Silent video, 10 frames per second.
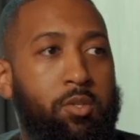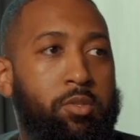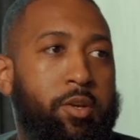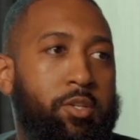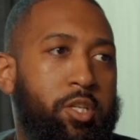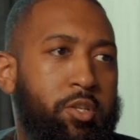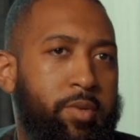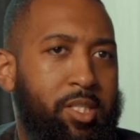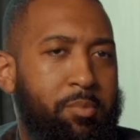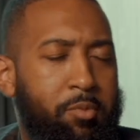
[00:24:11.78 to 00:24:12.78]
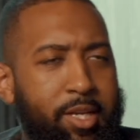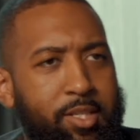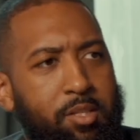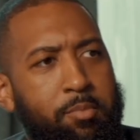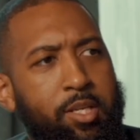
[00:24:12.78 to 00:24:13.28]
So Derrich, can you explain
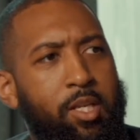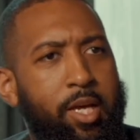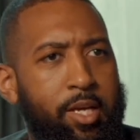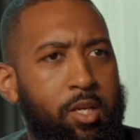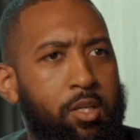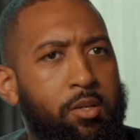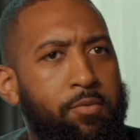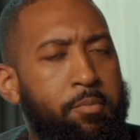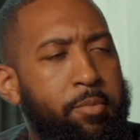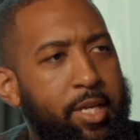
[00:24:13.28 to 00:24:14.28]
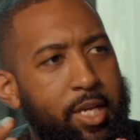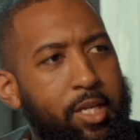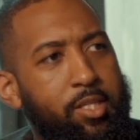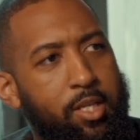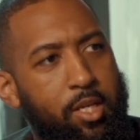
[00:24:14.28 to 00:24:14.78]
to me, like, from
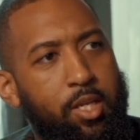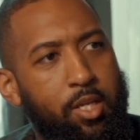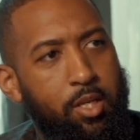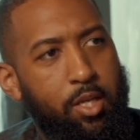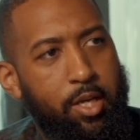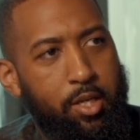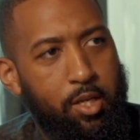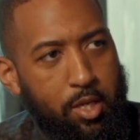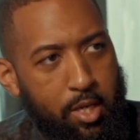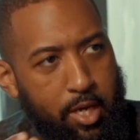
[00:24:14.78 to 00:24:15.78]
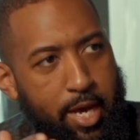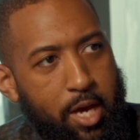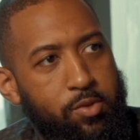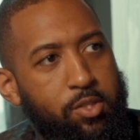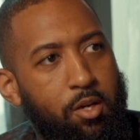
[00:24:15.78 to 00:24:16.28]
beginning to end, like,
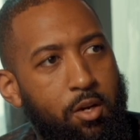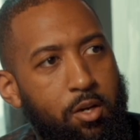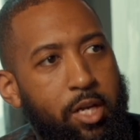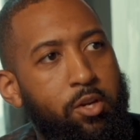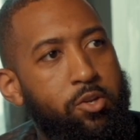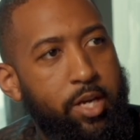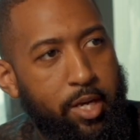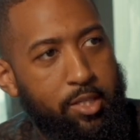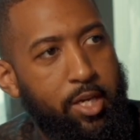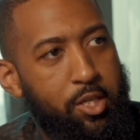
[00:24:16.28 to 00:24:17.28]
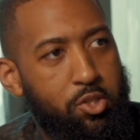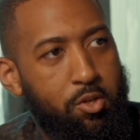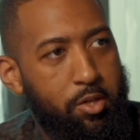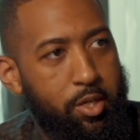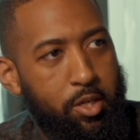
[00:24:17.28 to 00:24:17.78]
how is an audit? I know you kind of touched
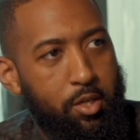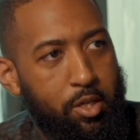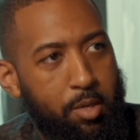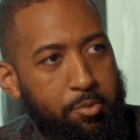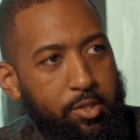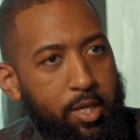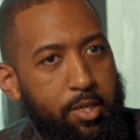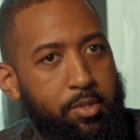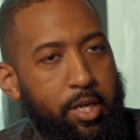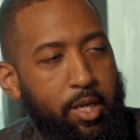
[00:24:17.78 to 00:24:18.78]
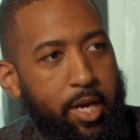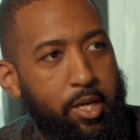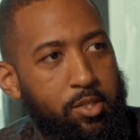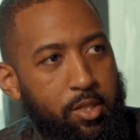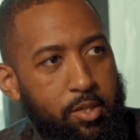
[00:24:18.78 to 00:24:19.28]
on it a couple times. Like,
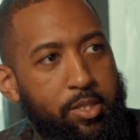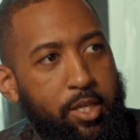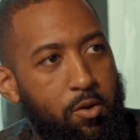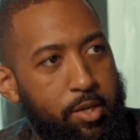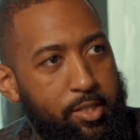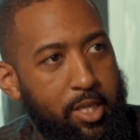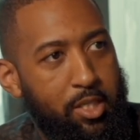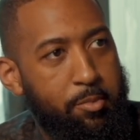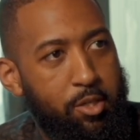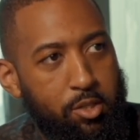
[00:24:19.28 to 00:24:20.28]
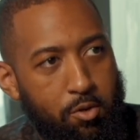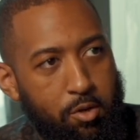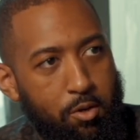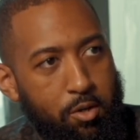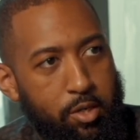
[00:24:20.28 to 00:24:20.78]
is it called assessment? Is it called
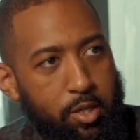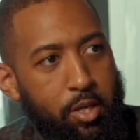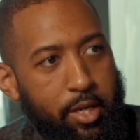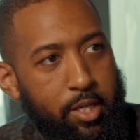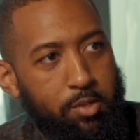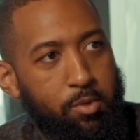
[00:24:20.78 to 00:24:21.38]
an audit? Like, how does it